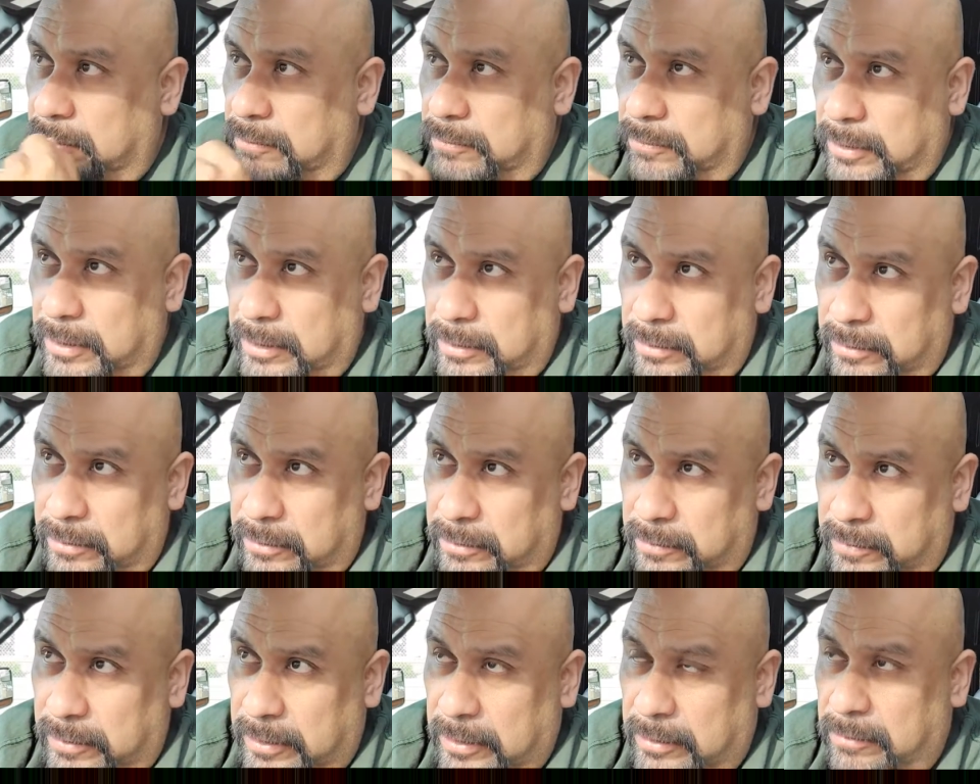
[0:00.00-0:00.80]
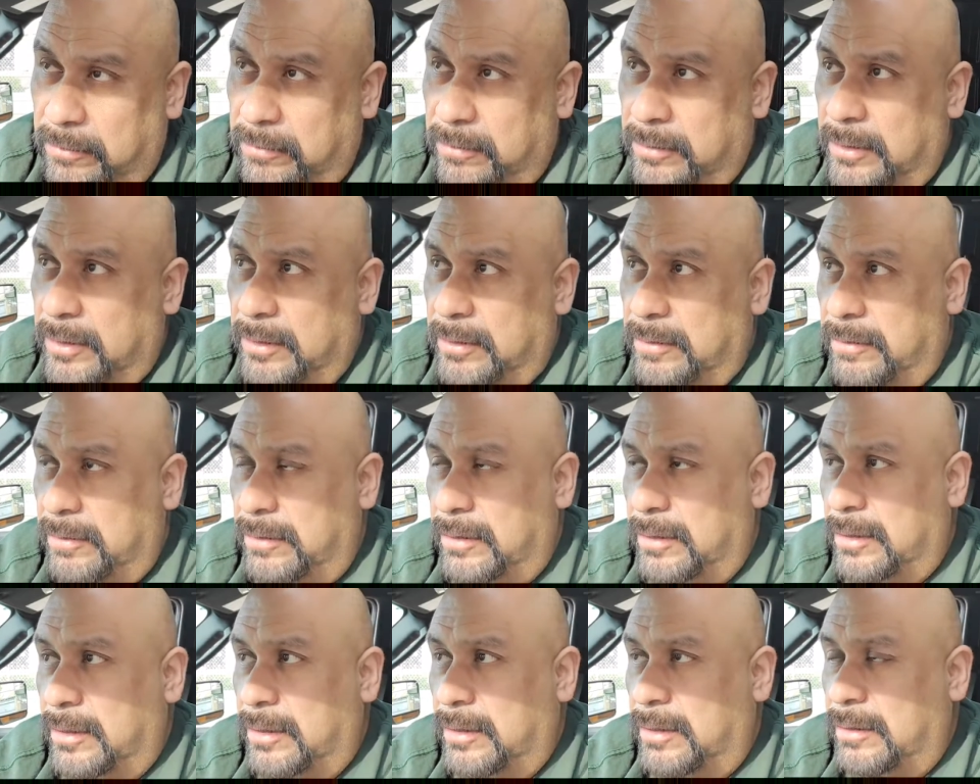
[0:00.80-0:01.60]
We sealed
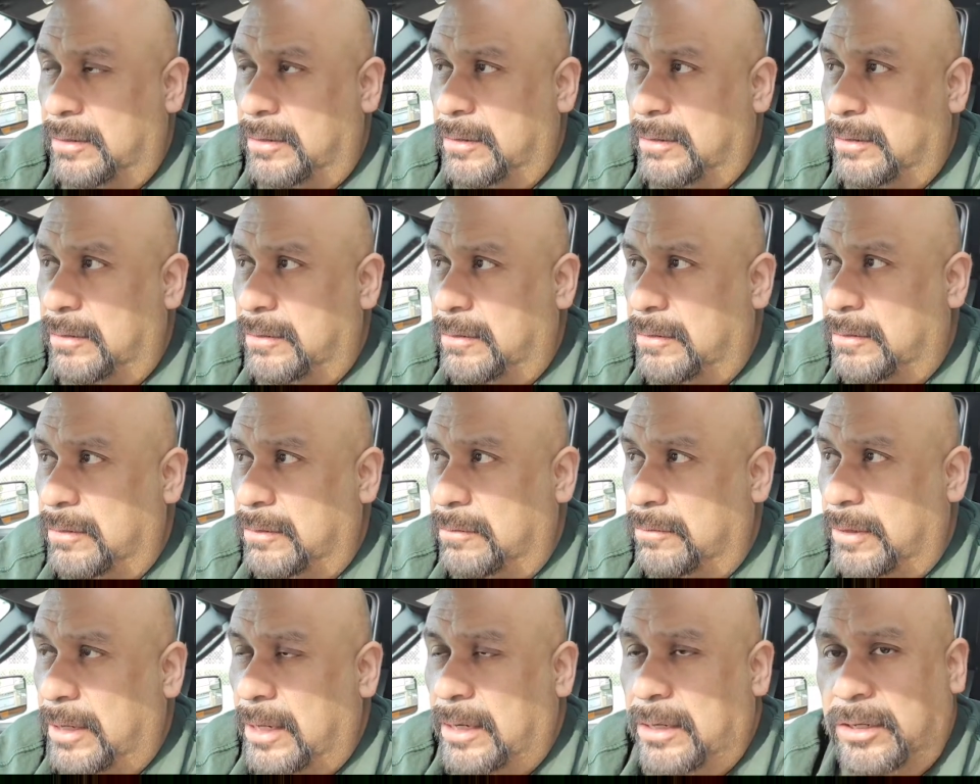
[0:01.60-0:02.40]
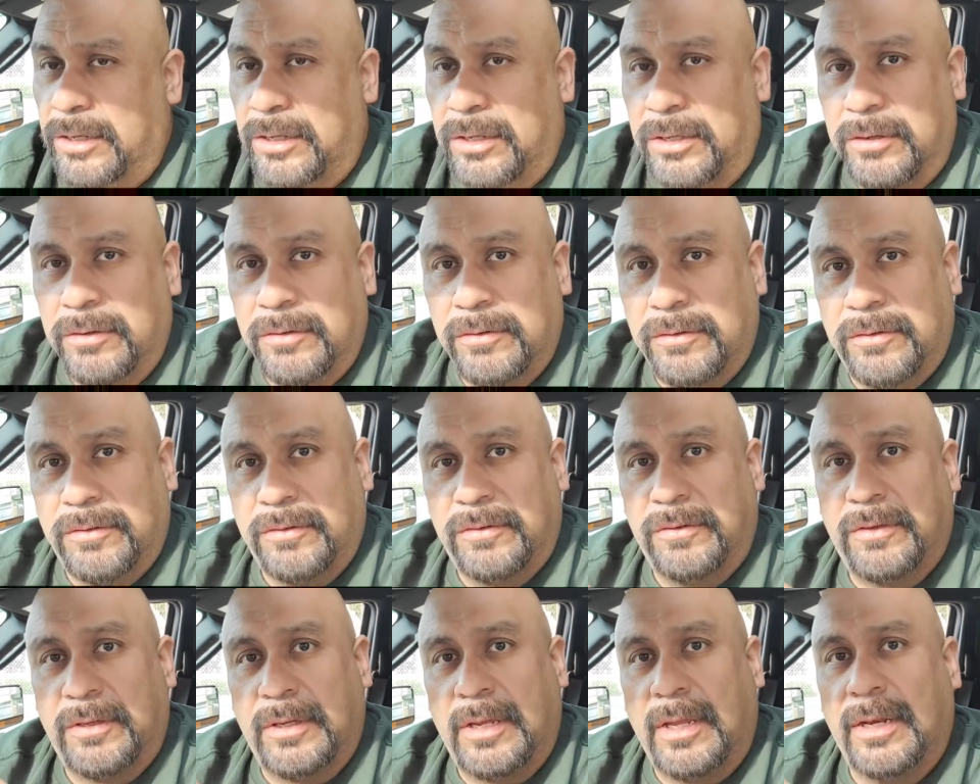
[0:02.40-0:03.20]
we had a huge
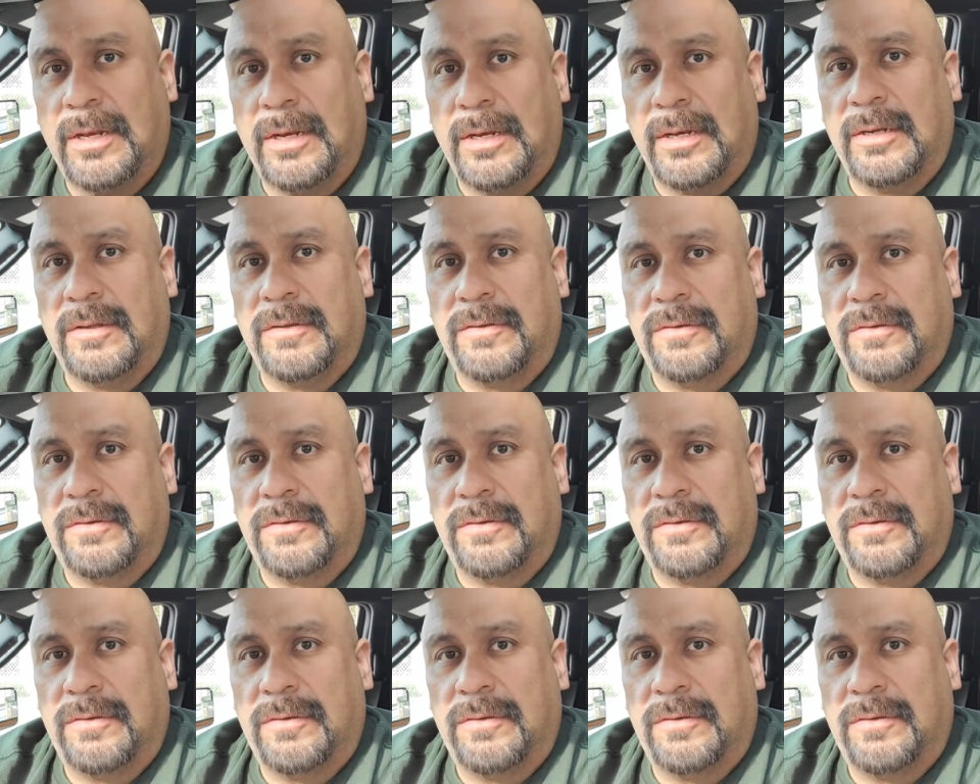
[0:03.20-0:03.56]
skylight